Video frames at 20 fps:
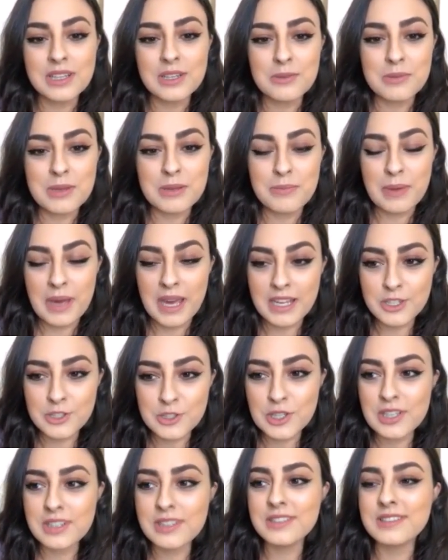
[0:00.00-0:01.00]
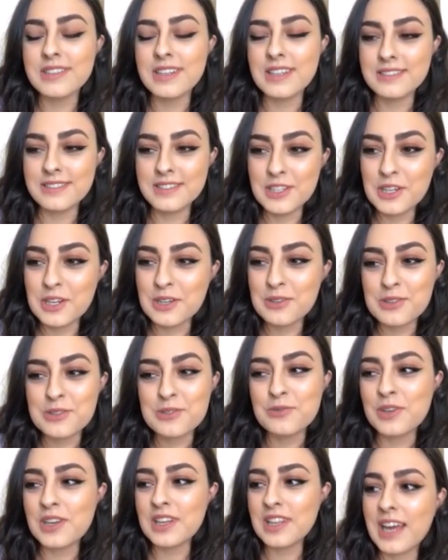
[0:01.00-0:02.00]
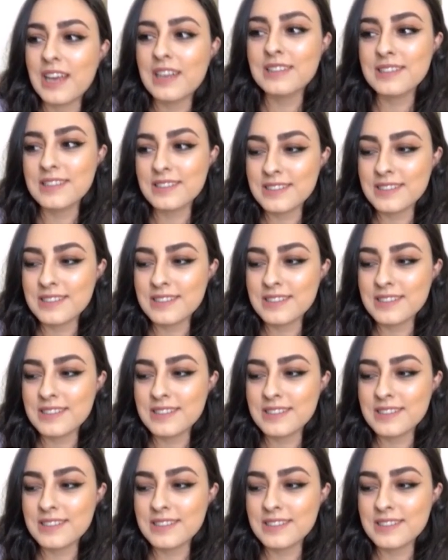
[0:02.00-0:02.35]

bit patient and you know just realize